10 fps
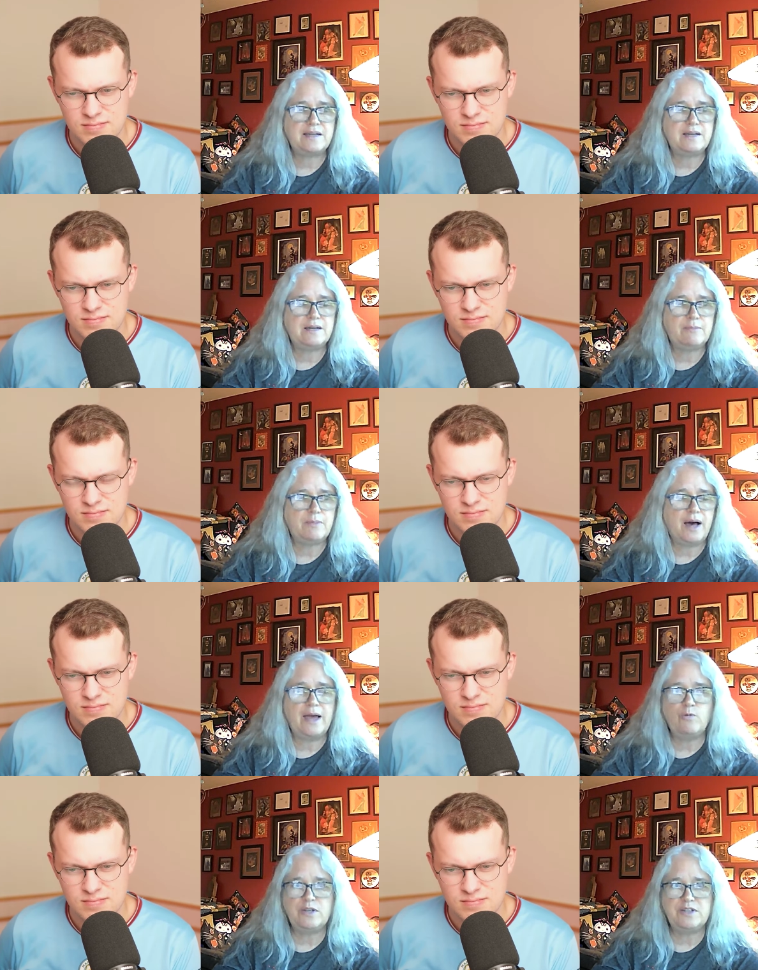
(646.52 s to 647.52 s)

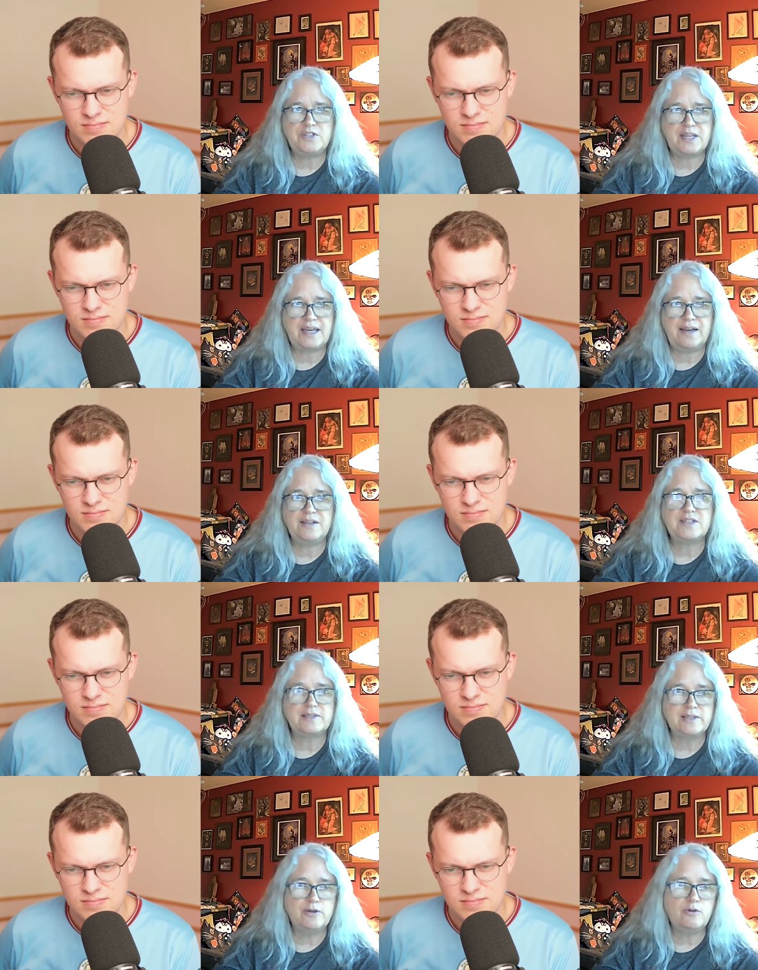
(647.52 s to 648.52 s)
Speaker 1: um, eyewitness account
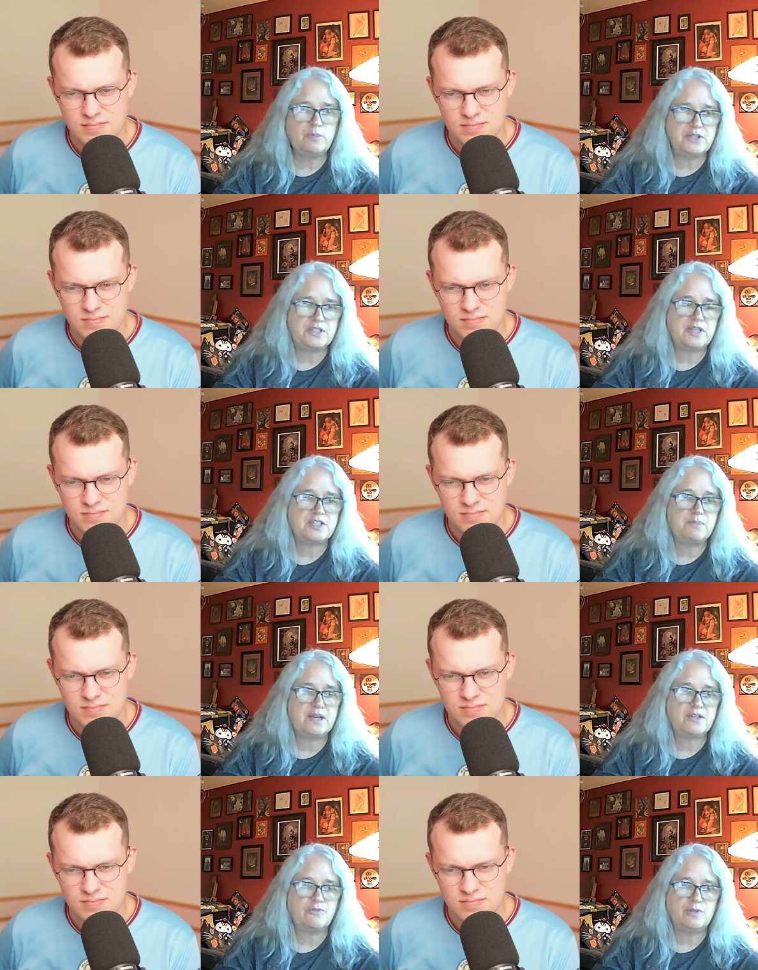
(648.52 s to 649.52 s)
is a little
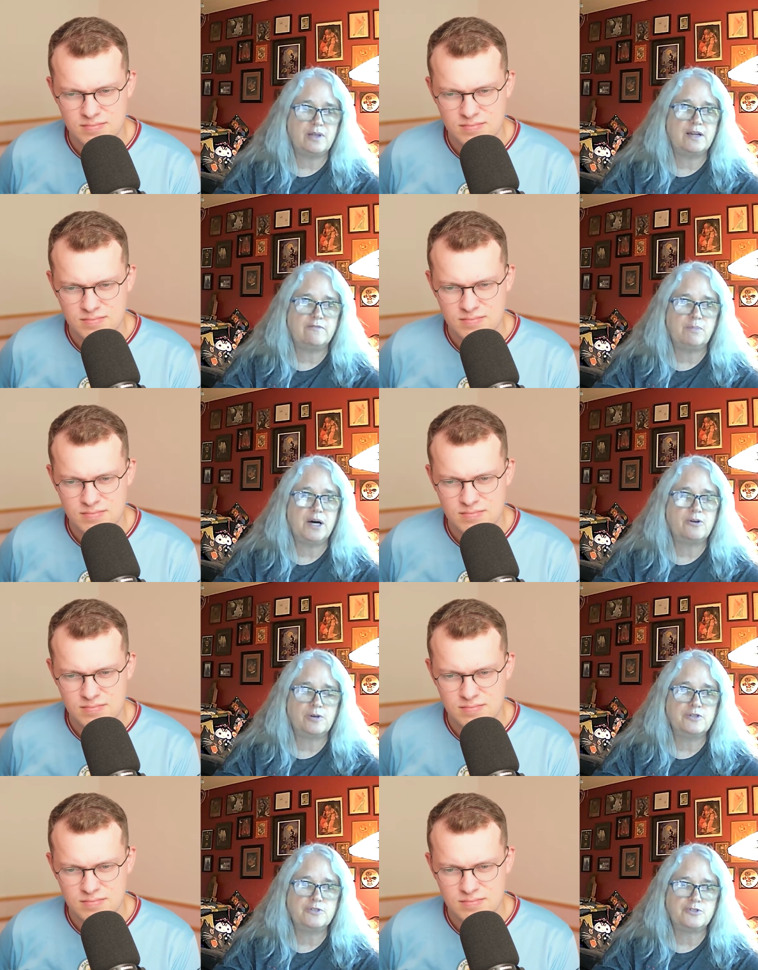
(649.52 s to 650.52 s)
bit suspect to a lot
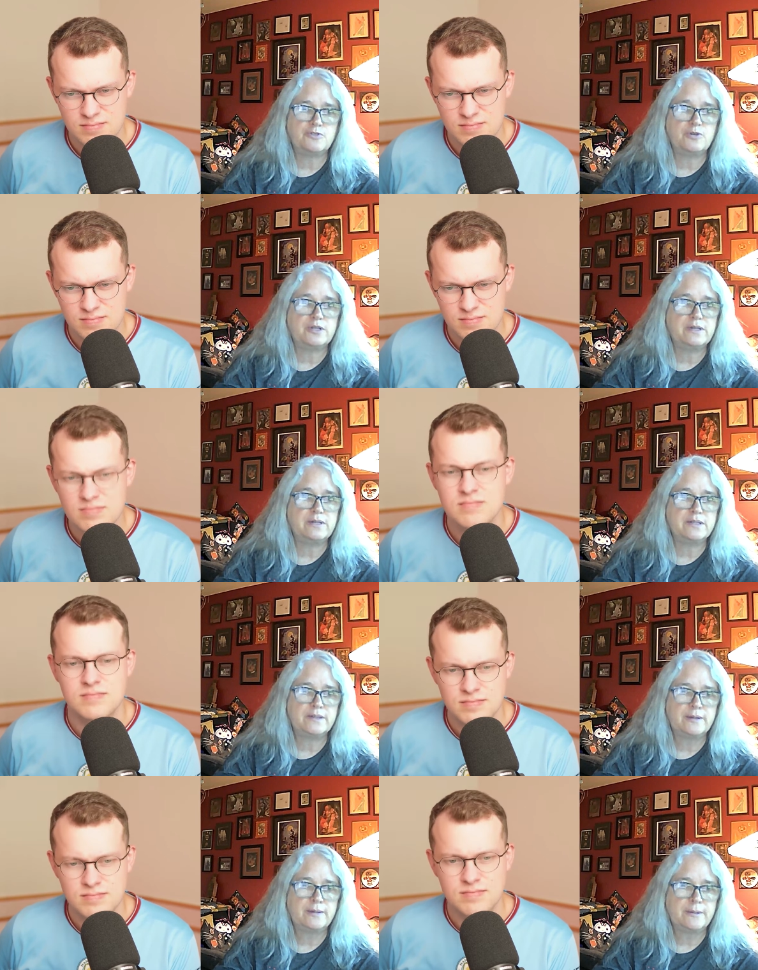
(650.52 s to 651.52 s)
of modern
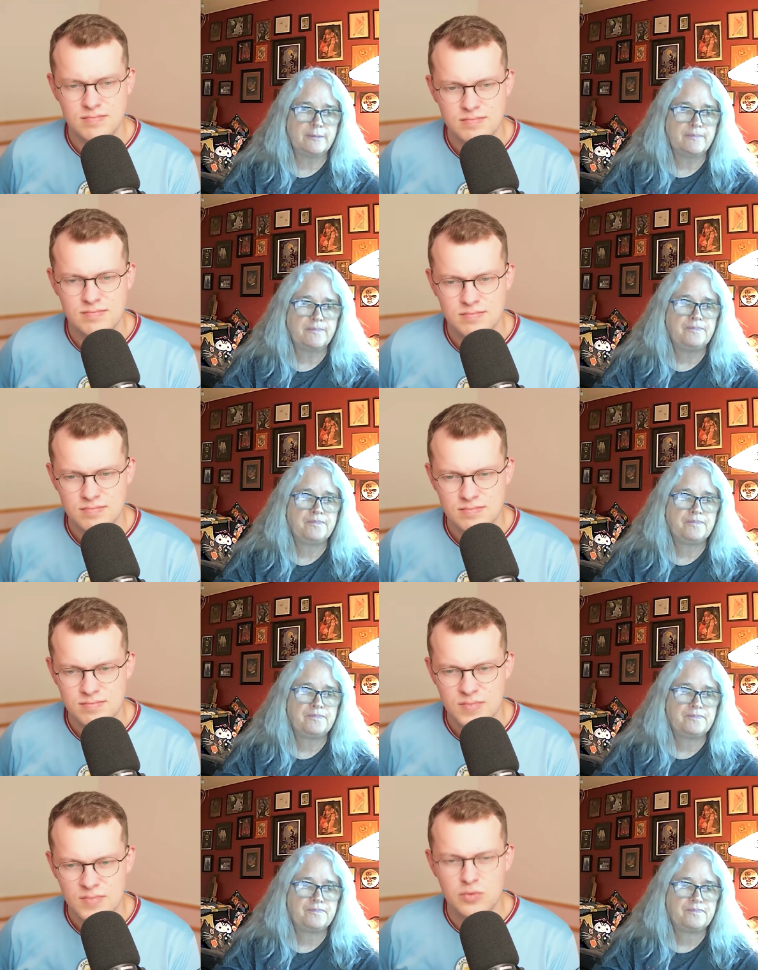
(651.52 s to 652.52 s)
historians.
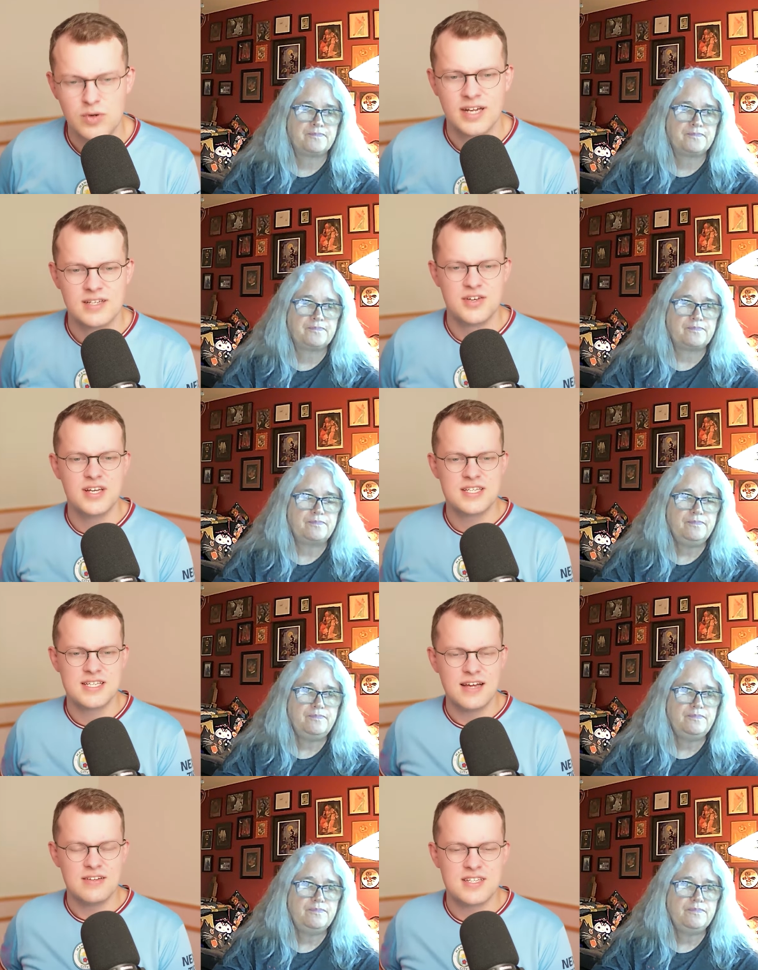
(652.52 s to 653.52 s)
Speaker 2: Right. So it
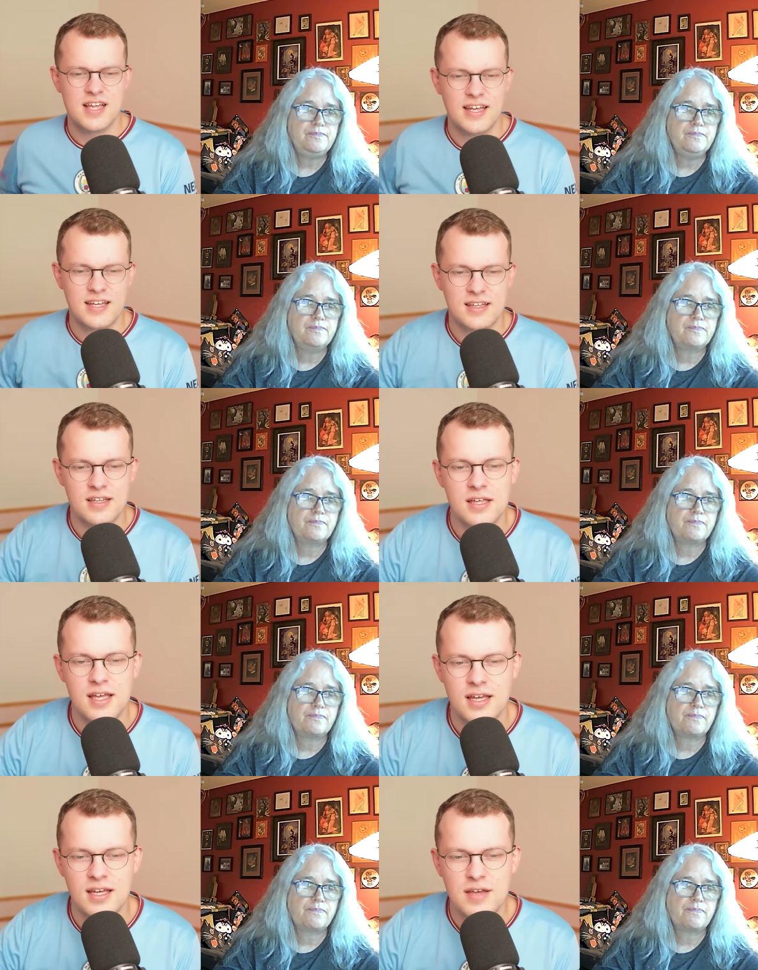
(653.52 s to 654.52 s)
sounds like,
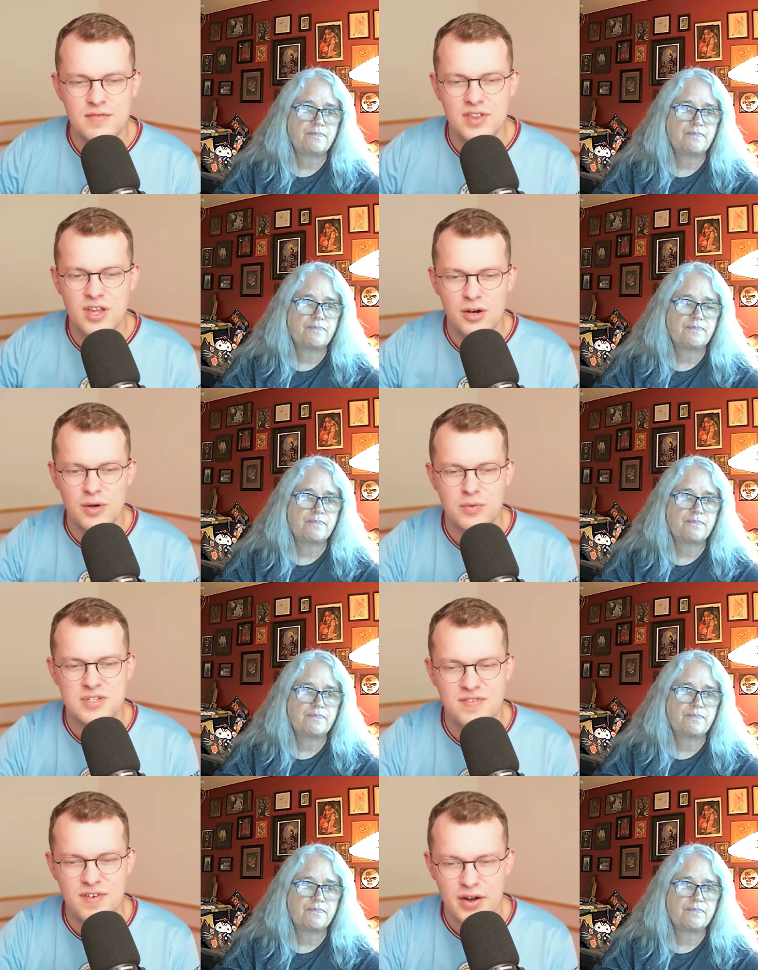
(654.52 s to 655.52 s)
even though it
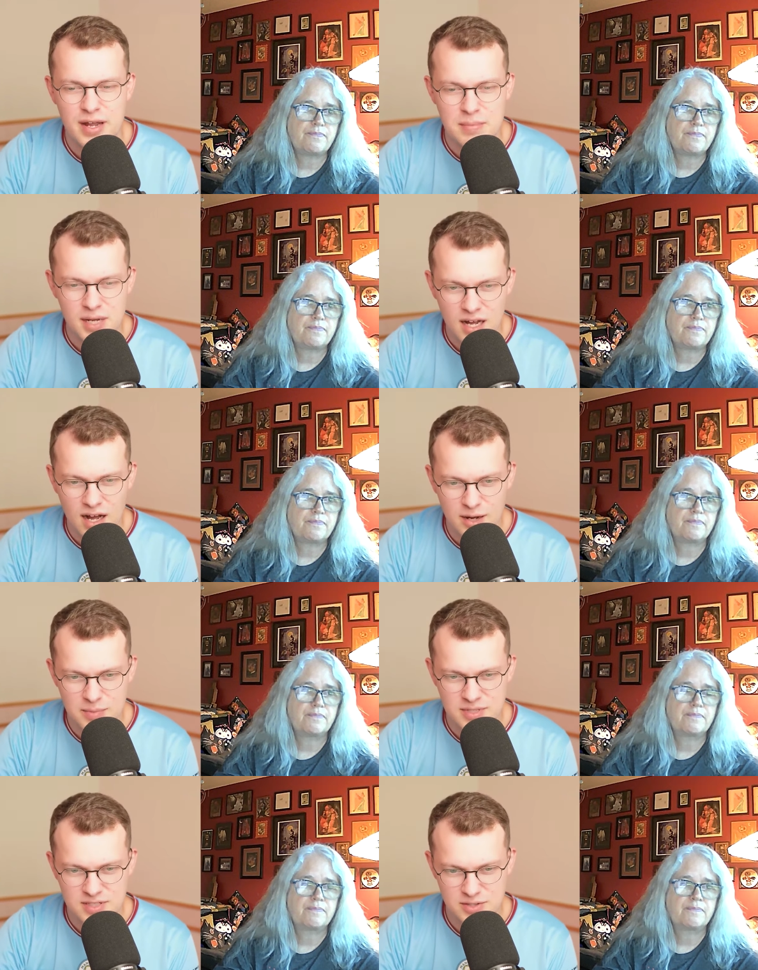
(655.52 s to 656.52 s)
was very
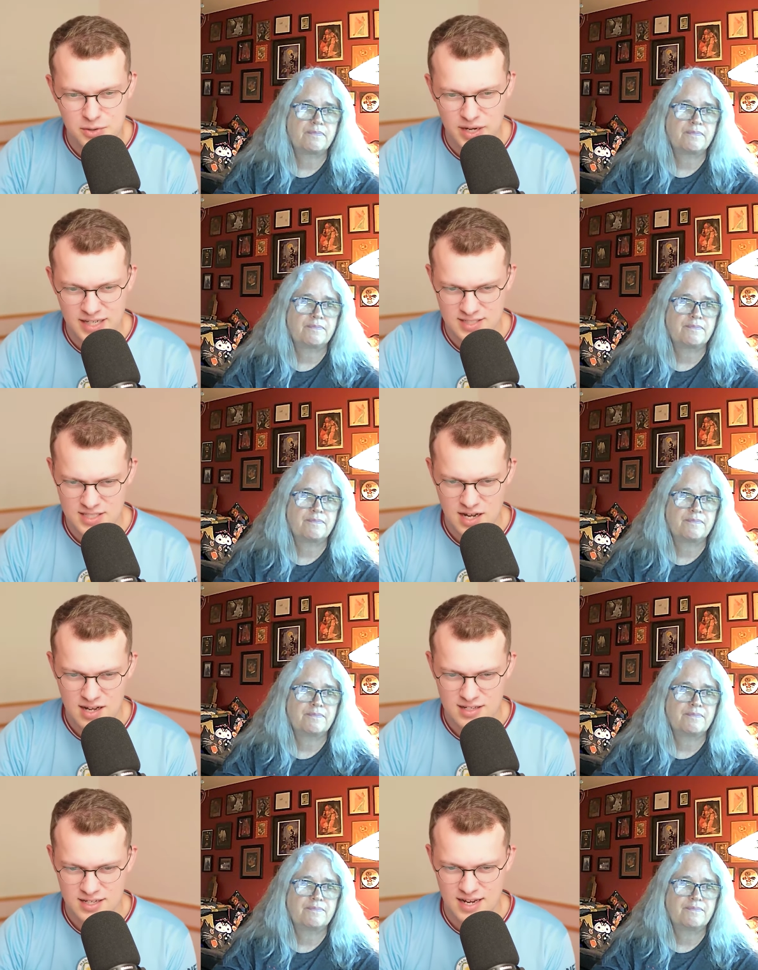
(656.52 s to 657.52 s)
macabre and quite
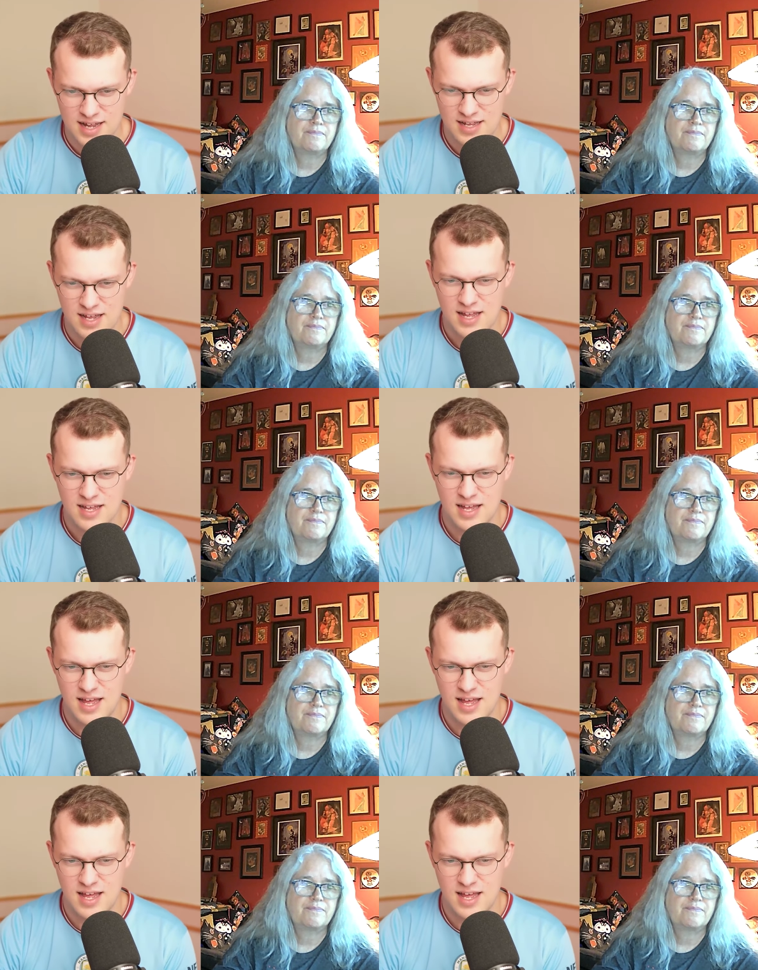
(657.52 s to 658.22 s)
dark and a, a